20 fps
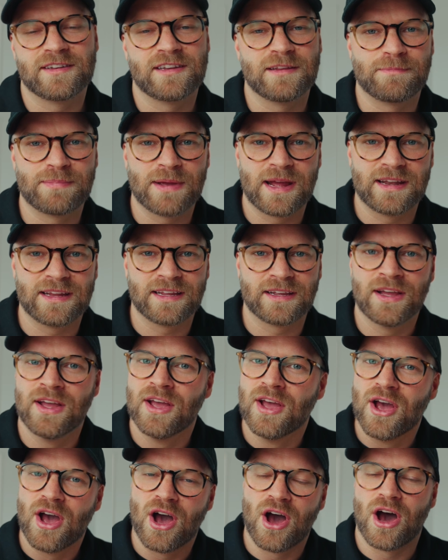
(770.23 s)
depending
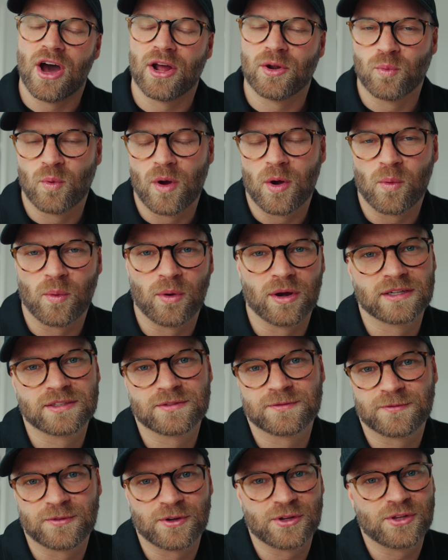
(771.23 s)
on what works for